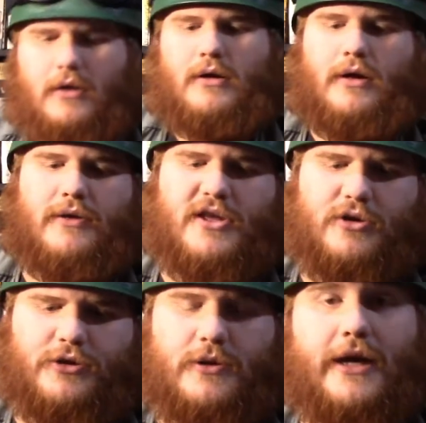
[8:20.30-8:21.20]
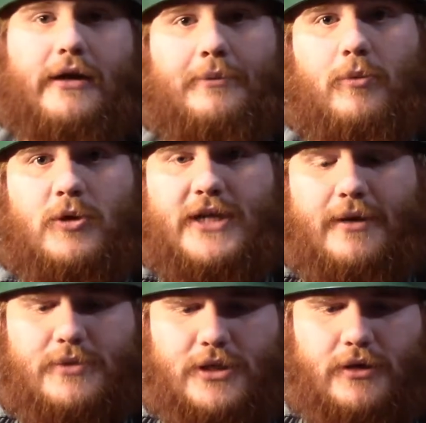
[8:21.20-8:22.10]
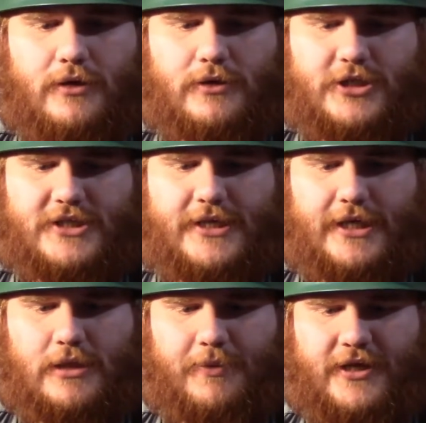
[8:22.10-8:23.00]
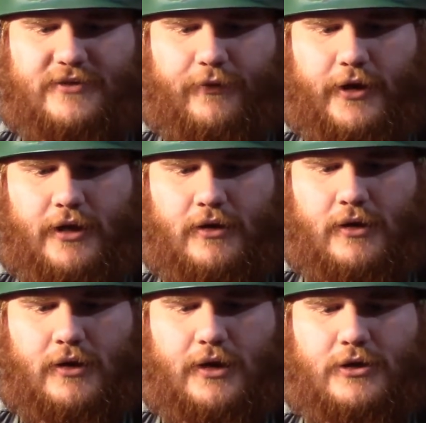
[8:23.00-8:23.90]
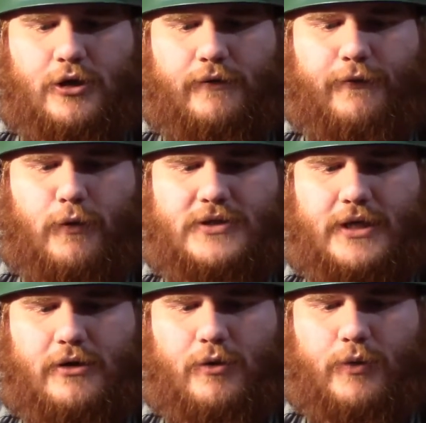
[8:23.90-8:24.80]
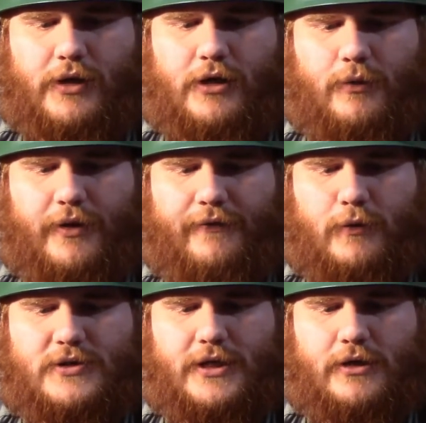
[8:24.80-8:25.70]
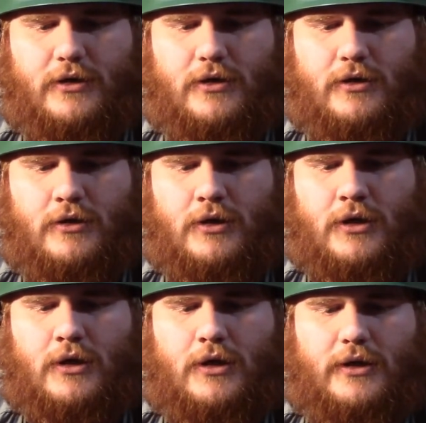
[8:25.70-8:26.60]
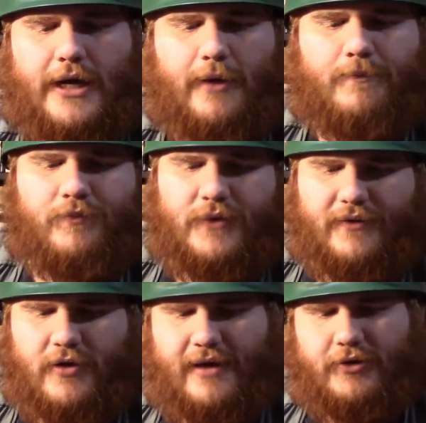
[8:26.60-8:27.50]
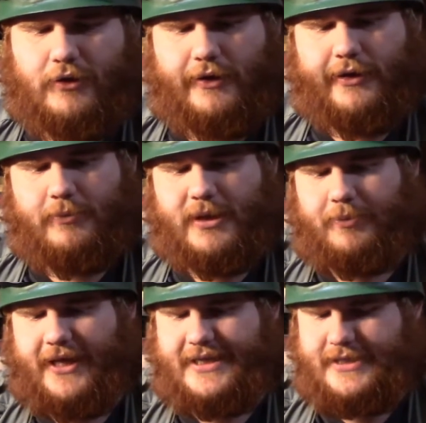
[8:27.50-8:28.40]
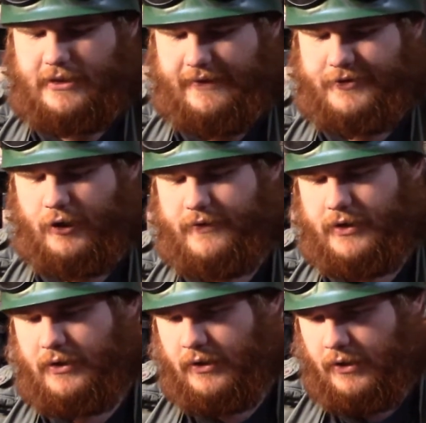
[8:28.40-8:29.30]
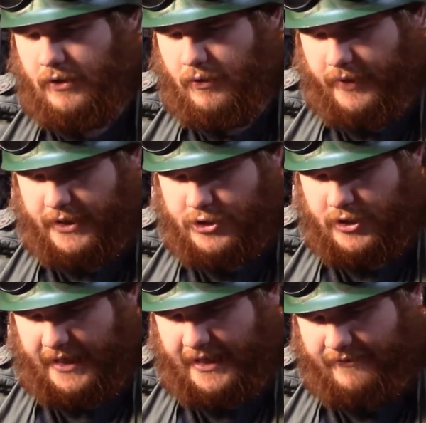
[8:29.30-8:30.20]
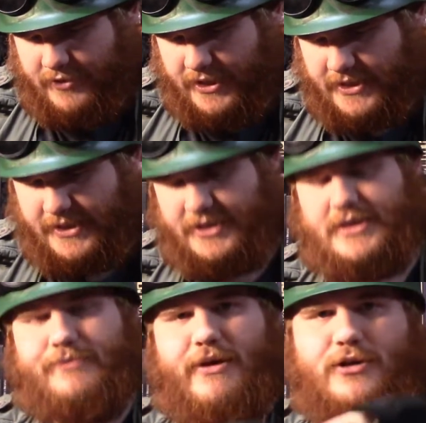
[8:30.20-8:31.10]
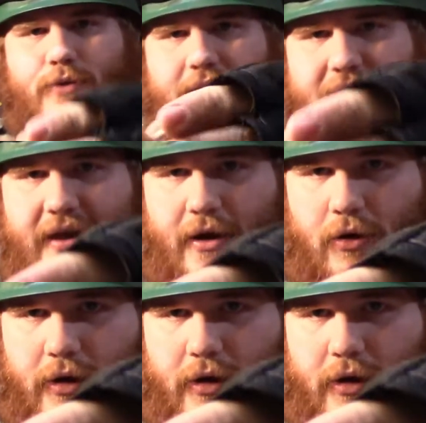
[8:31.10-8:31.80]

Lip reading: And then you'll do that a couple more times just to get the piece free. Don't force it. You really don't want to force it. Now, if you have a little bit of plastic left over, which I have just a smidge right there on